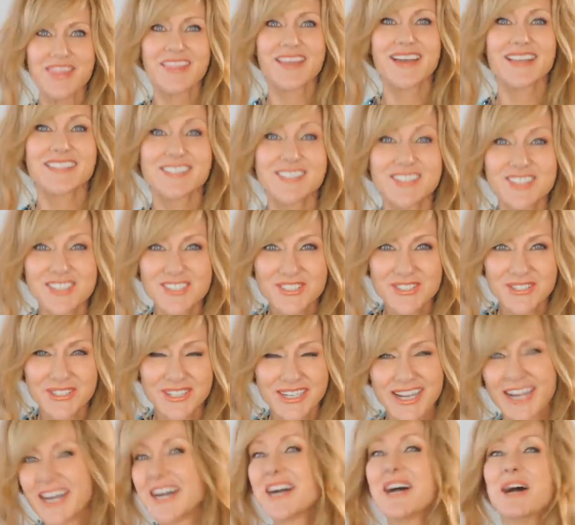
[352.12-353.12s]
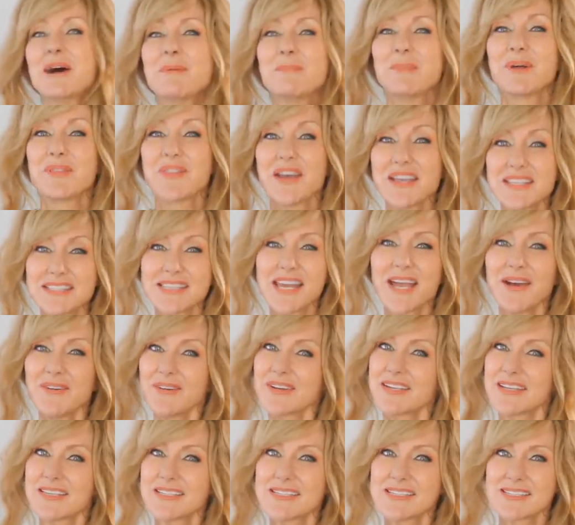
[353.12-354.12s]
that's a shocker, but that's
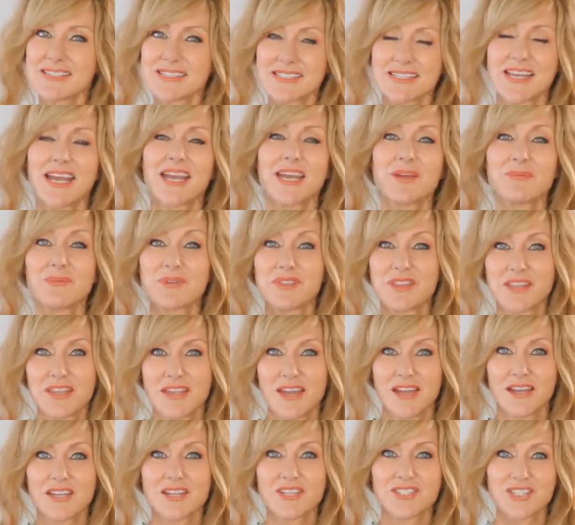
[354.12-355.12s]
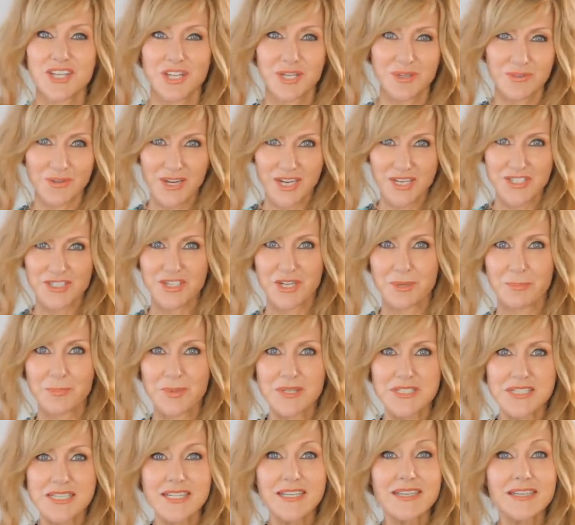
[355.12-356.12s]
how it is today with the younger generation,
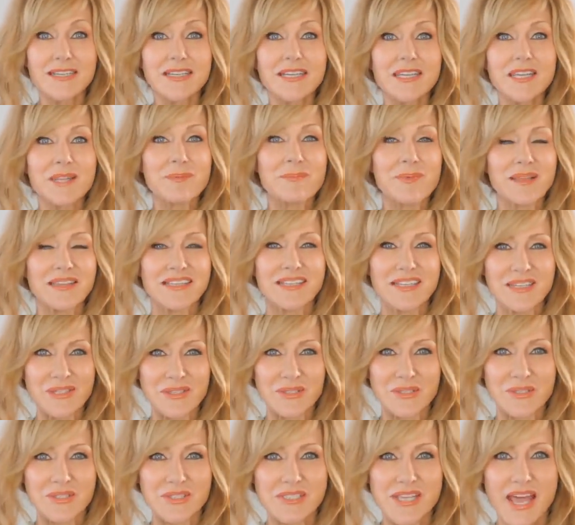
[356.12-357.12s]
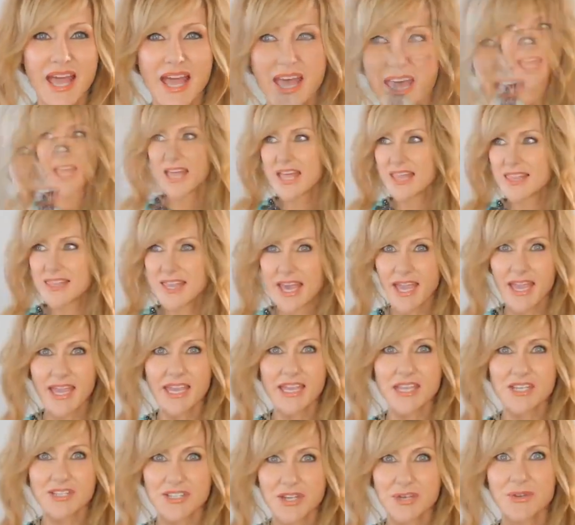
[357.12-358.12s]
particularly the millennials.
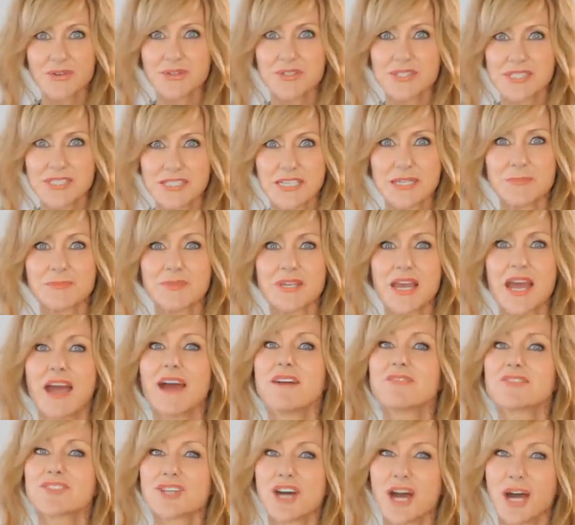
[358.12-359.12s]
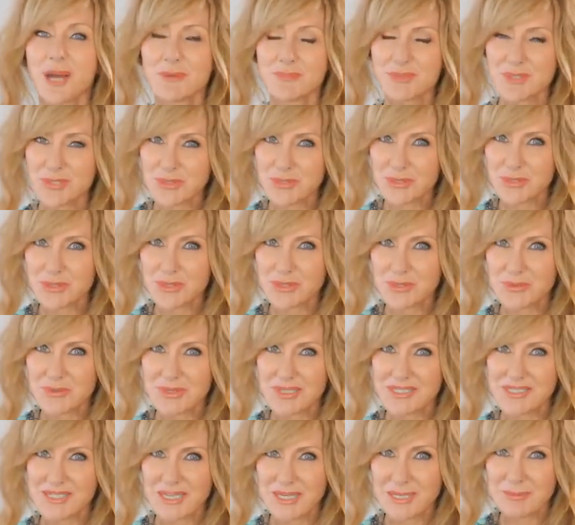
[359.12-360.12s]
They don't seem to have time to talk to
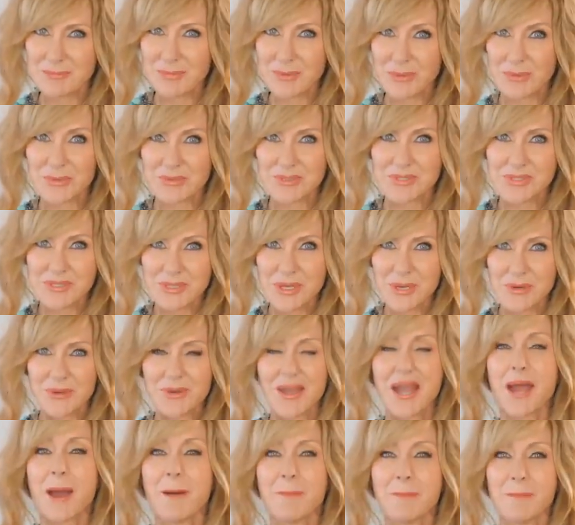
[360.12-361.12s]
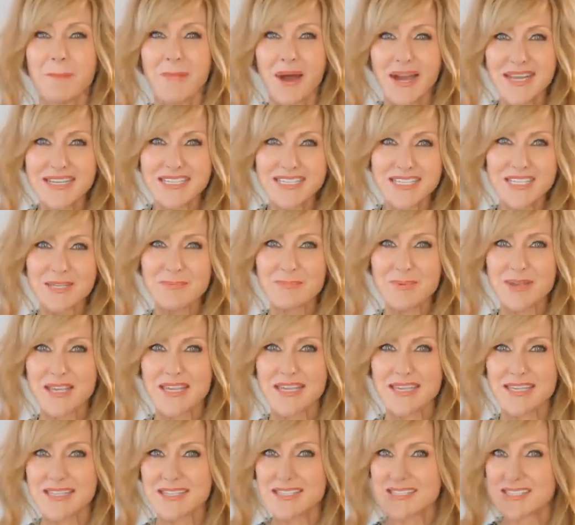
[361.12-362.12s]
us anymore. So my tip
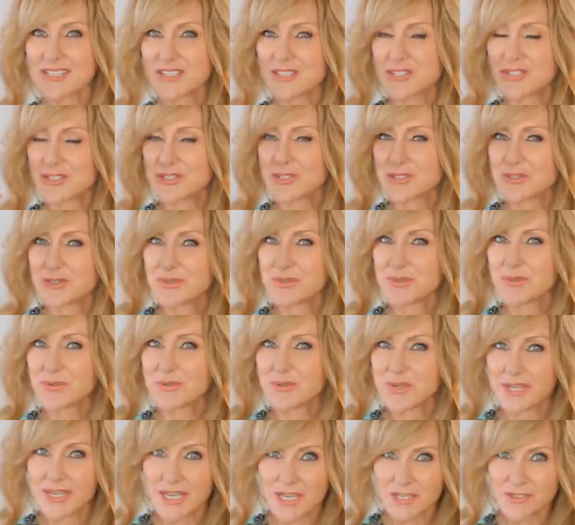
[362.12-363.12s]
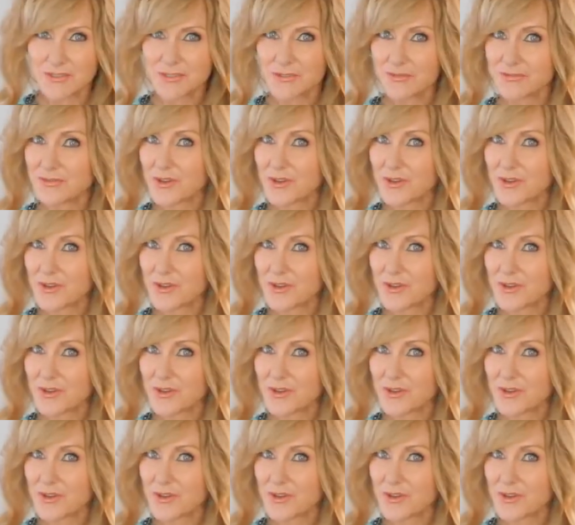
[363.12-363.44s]
is to get your